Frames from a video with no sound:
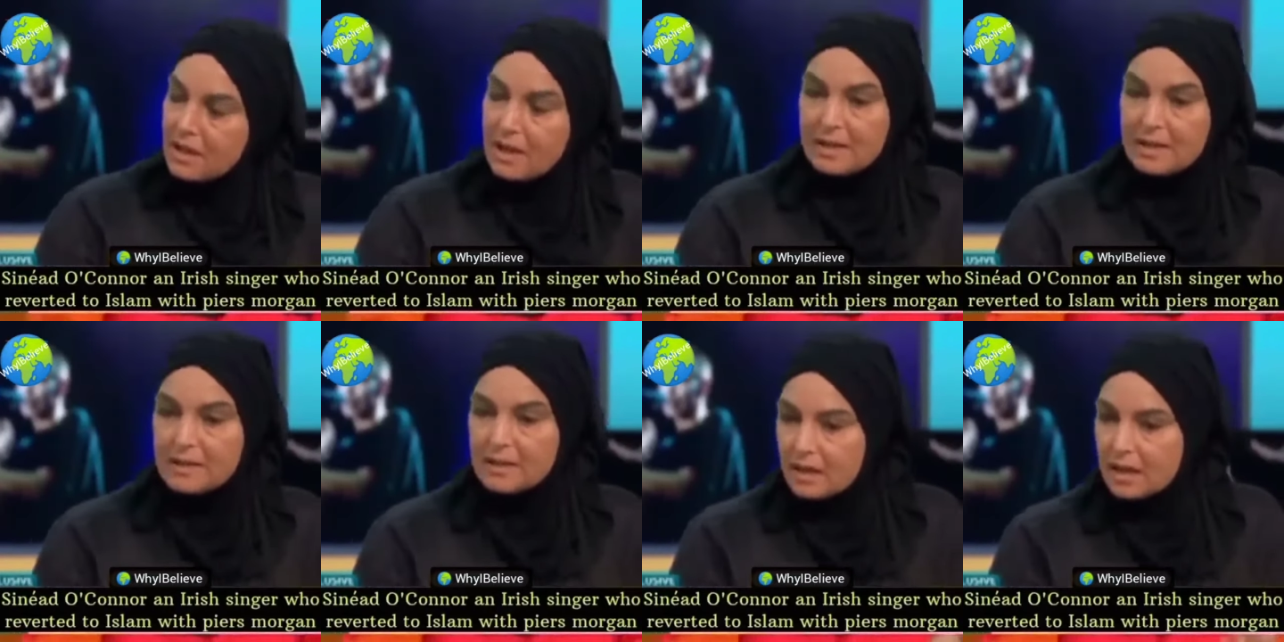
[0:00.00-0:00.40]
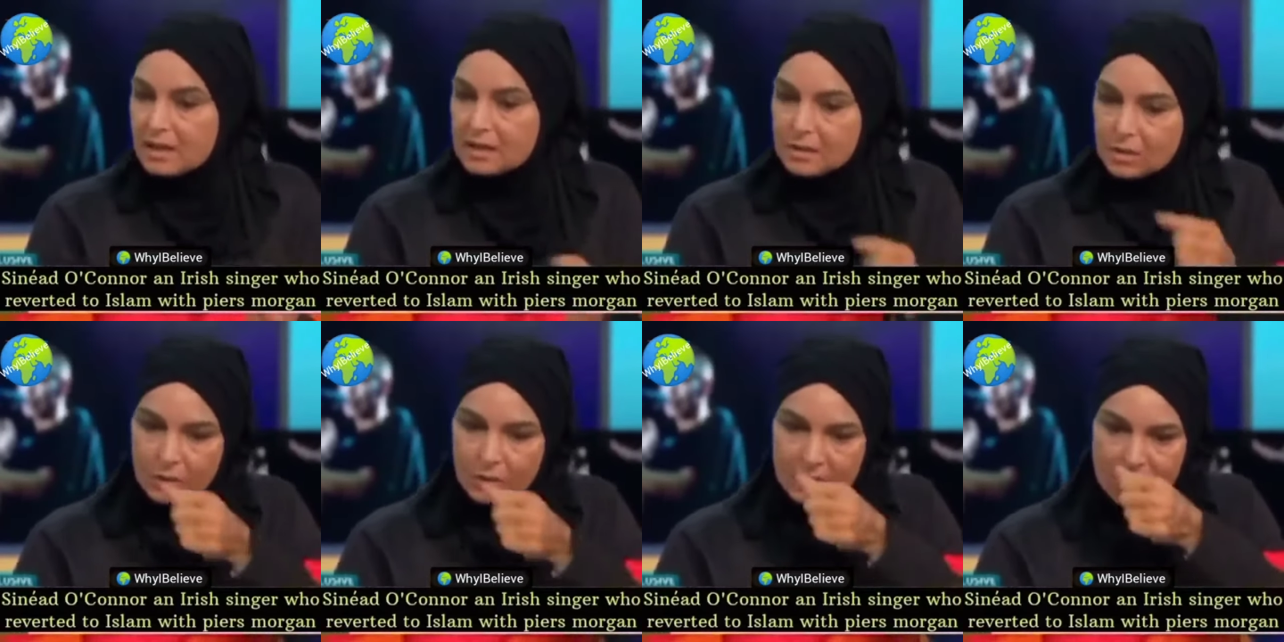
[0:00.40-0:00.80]
And I
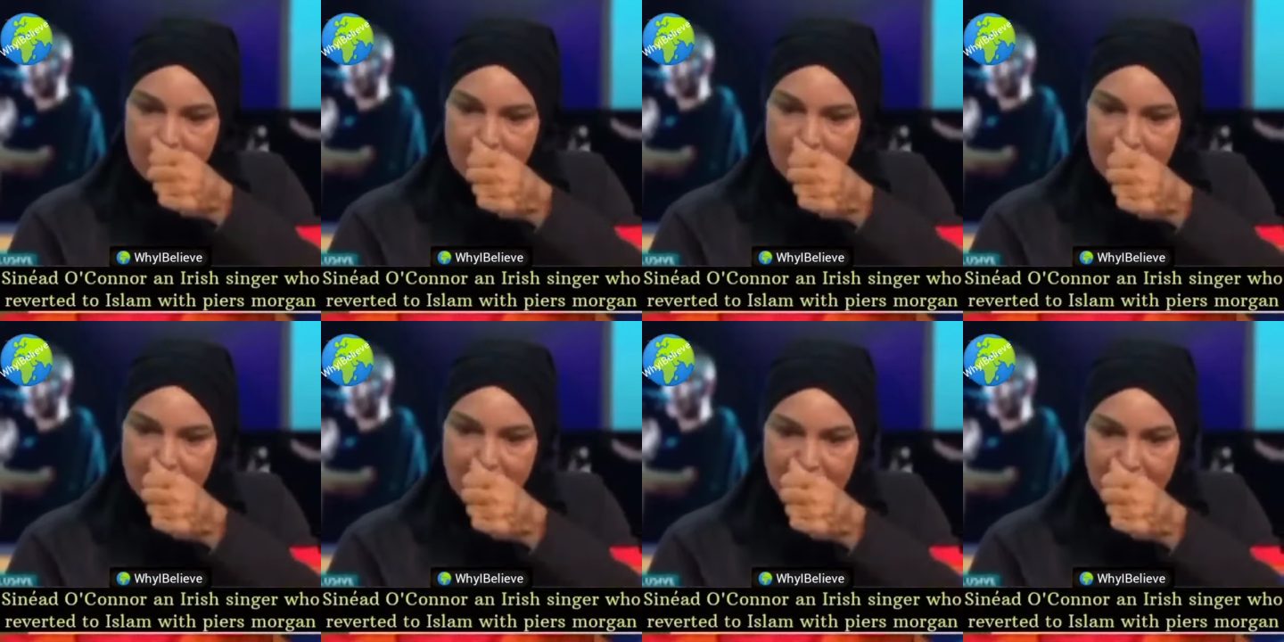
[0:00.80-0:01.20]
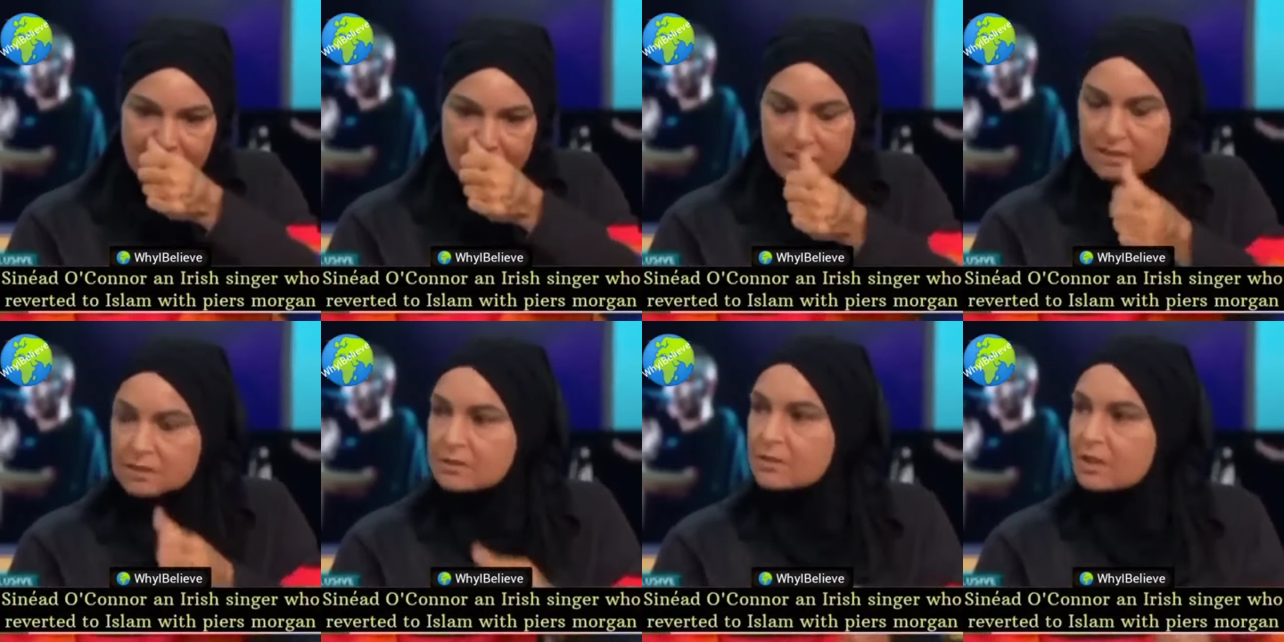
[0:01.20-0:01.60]
had always believed
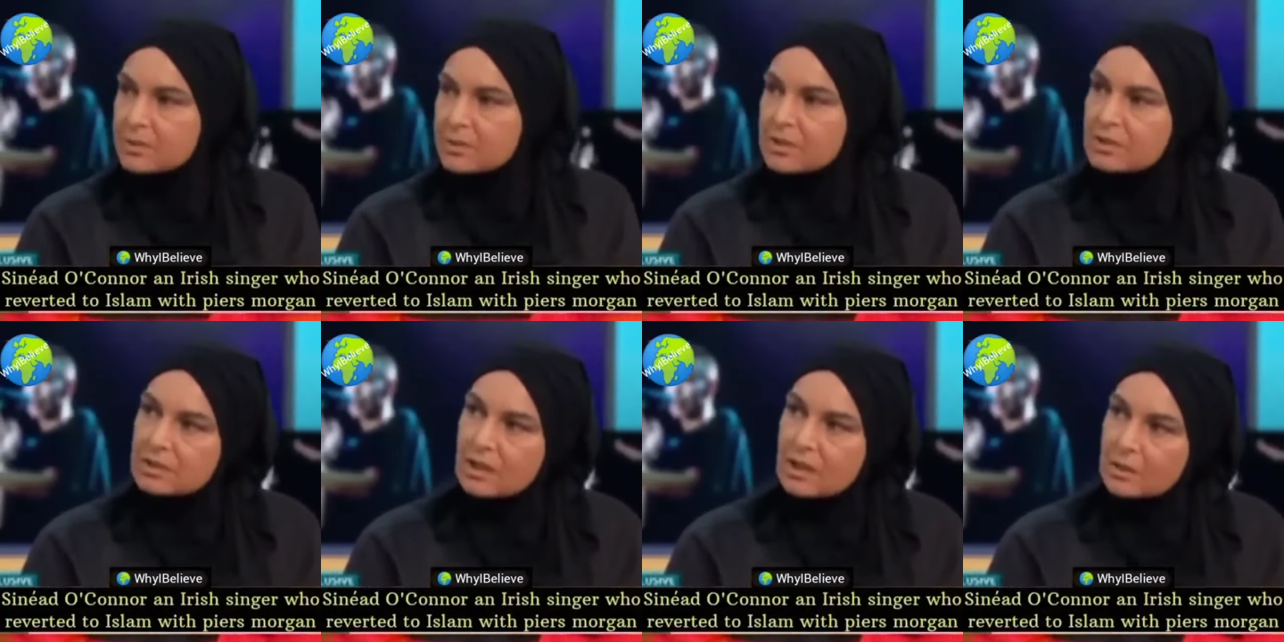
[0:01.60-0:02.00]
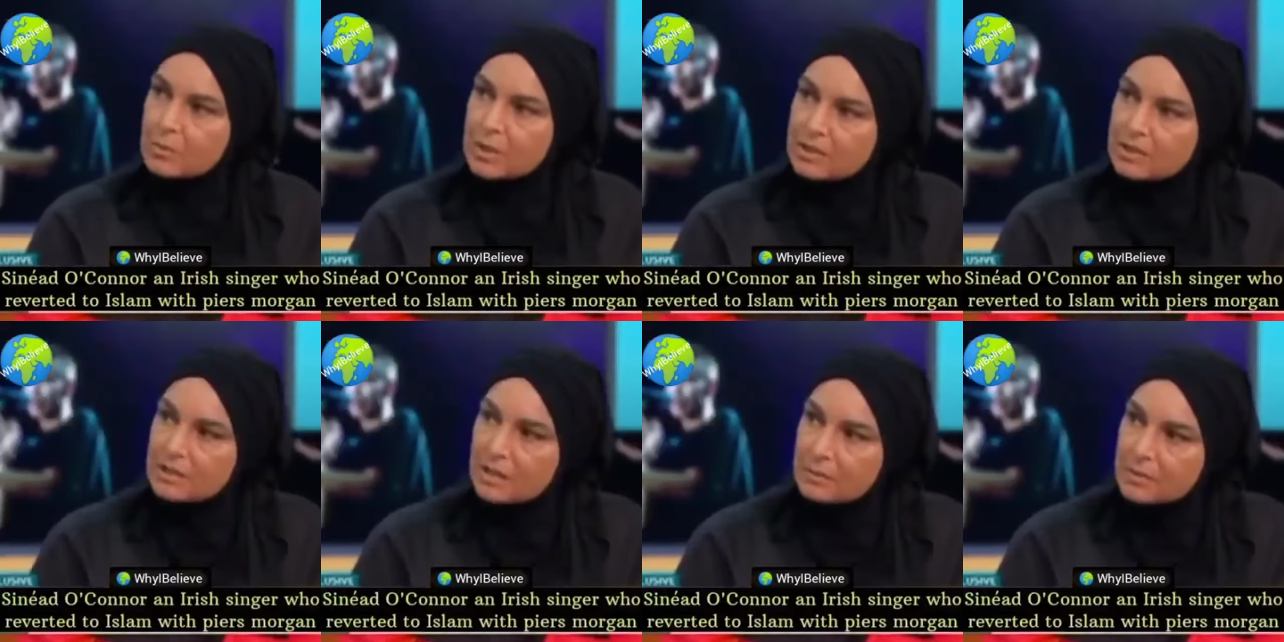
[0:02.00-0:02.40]
that the scriptures had
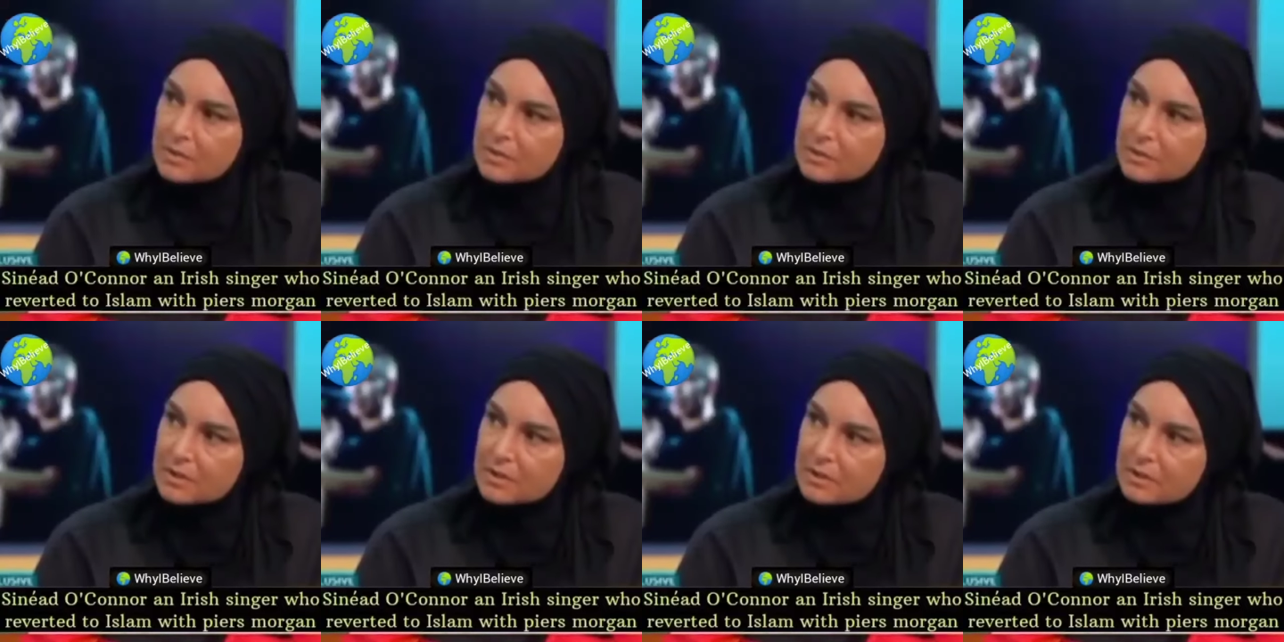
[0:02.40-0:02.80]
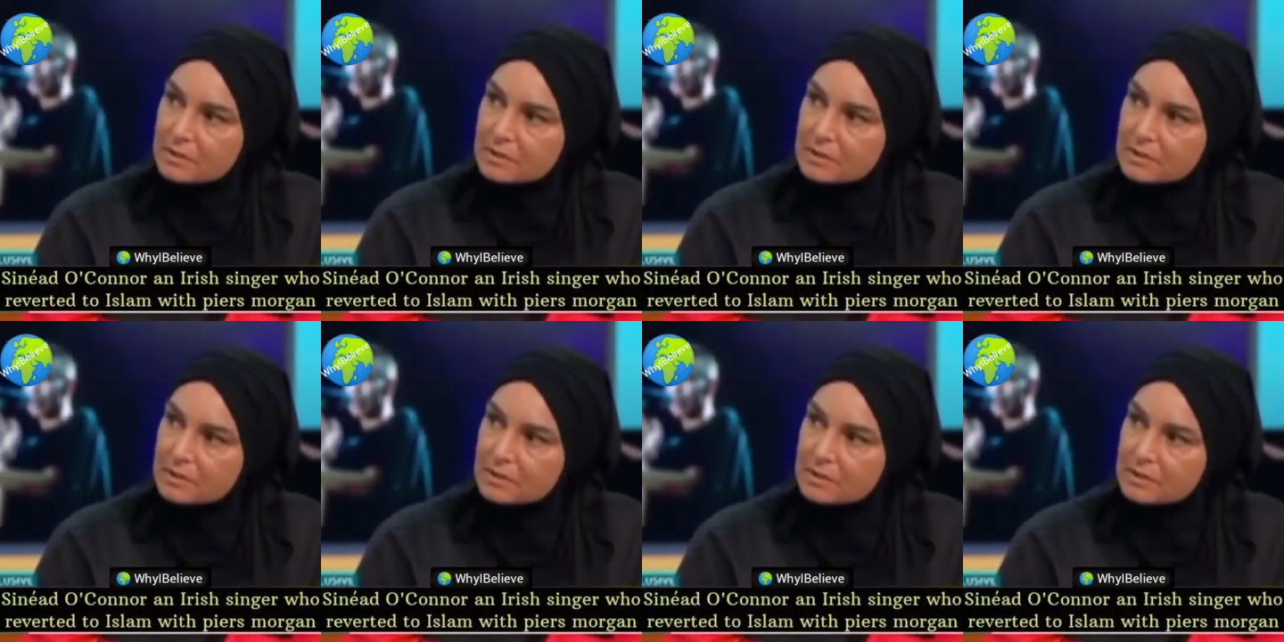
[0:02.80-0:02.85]
been tampered with.